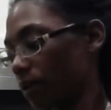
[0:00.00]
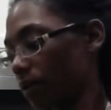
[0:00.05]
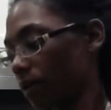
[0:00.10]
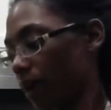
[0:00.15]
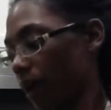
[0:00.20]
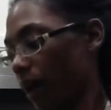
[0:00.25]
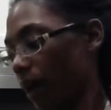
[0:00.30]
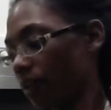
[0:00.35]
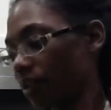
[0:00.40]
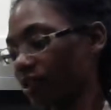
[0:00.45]

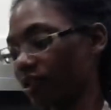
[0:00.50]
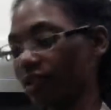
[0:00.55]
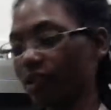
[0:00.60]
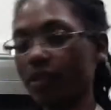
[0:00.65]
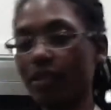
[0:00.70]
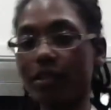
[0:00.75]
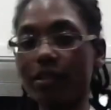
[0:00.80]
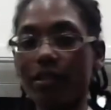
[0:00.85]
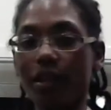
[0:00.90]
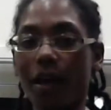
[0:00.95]

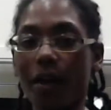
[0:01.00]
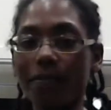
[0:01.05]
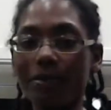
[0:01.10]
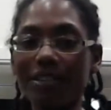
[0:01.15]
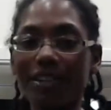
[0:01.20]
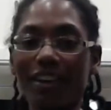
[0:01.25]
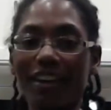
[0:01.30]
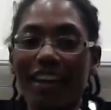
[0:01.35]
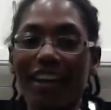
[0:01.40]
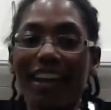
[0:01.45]
Actually, I'm
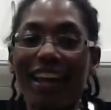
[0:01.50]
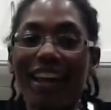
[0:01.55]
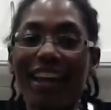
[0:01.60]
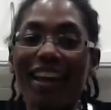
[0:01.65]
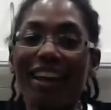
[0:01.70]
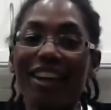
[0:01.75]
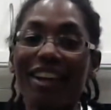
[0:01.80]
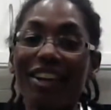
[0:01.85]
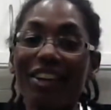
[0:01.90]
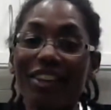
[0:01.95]
sorry,
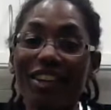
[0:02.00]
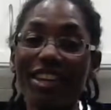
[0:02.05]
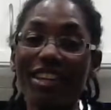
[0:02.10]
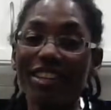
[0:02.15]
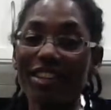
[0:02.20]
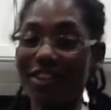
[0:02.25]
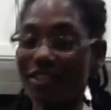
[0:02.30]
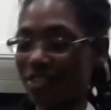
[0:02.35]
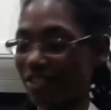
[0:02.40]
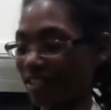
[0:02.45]
Greek
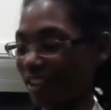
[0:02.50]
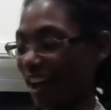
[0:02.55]
yogurt.